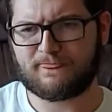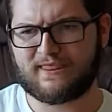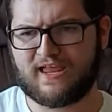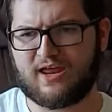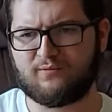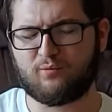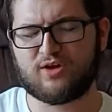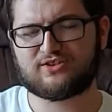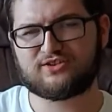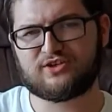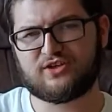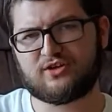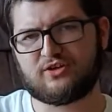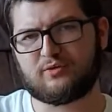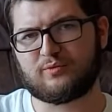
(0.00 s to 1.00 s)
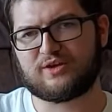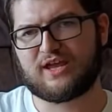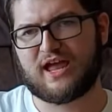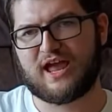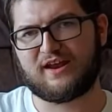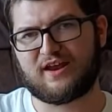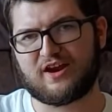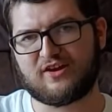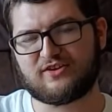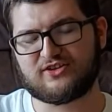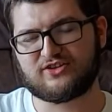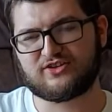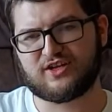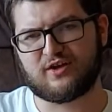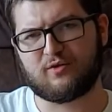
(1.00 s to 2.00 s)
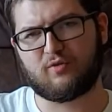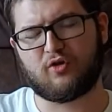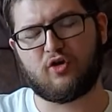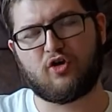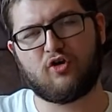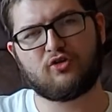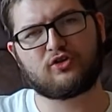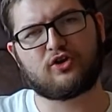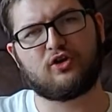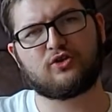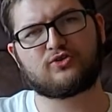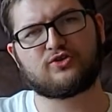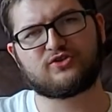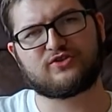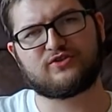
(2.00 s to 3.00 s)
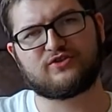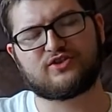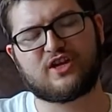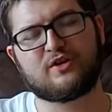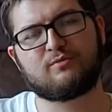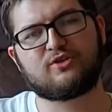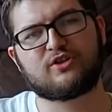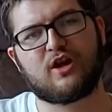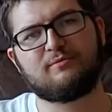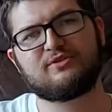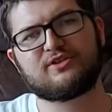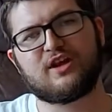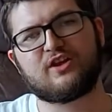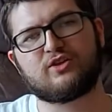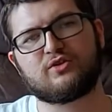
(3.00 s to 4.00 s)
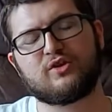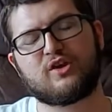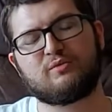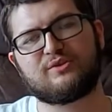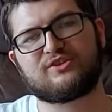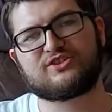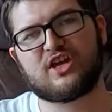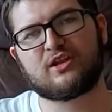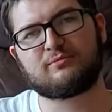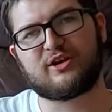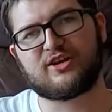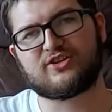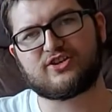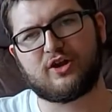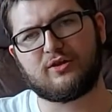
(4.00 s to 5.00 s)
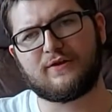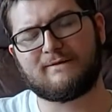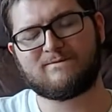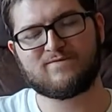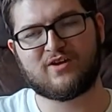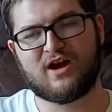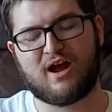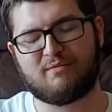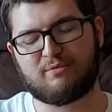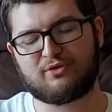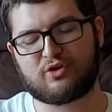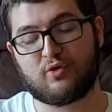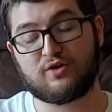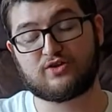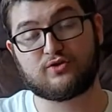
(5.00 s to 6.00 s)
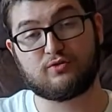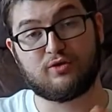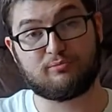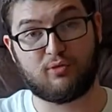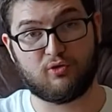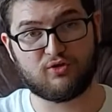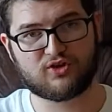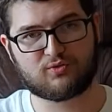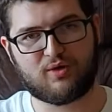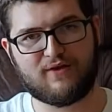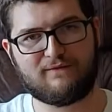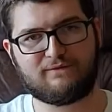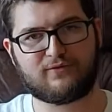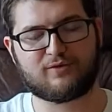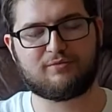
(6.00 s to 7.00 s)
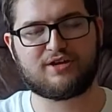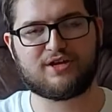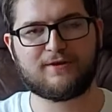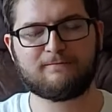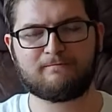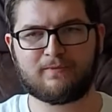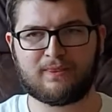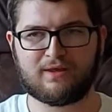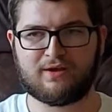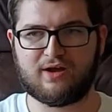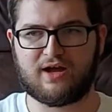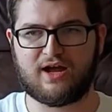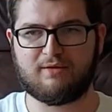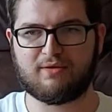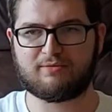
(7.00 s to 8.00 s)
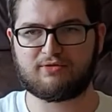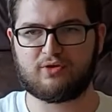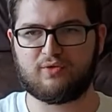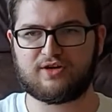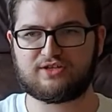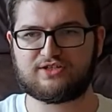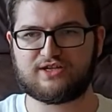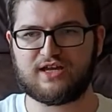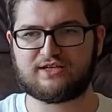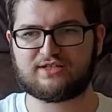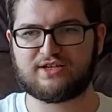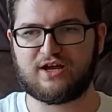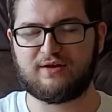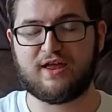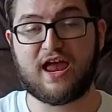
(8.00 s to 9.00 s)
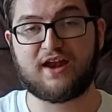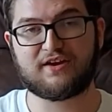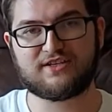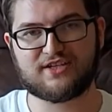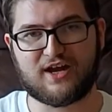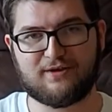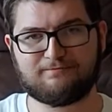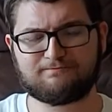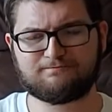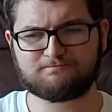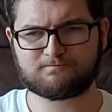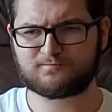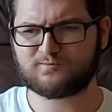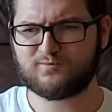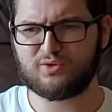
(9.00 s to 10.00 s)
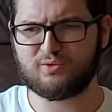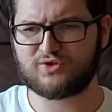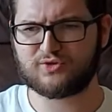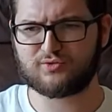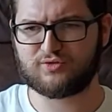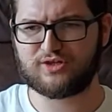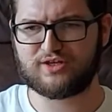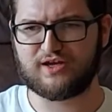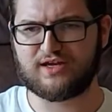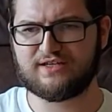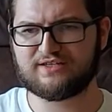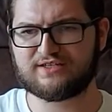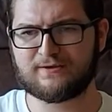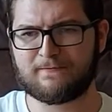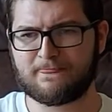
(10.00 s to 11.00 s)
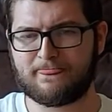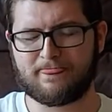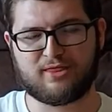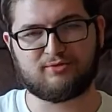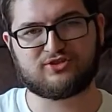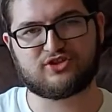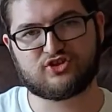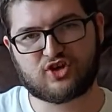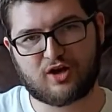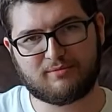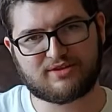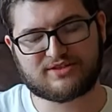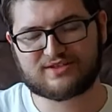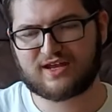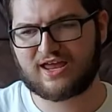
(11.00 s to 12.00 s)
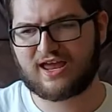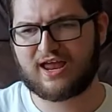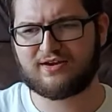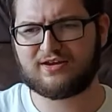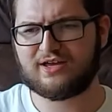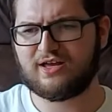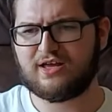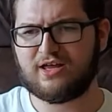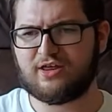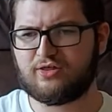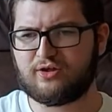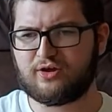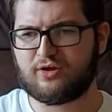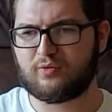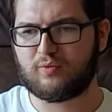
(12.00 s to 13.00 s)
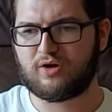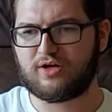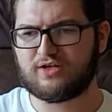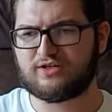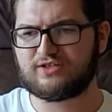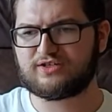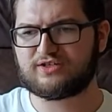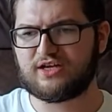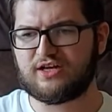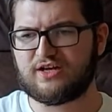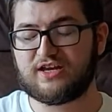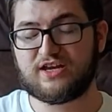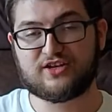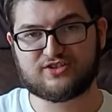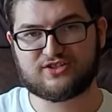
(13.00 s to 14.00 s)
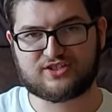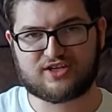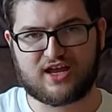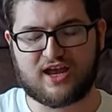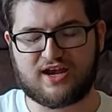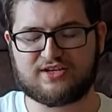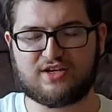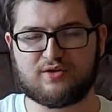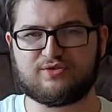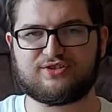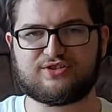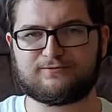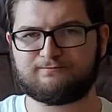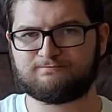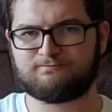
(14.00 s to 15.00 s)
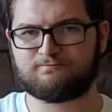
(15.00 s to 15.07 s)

and once a year we had Heritage Day, where all the cultures of the city would come together and we'd celebrate each other. I remember going to the Polish one for me. I remember going to get uh, henna done, which was really nice. There was a German stand. There was an Asian stand. It was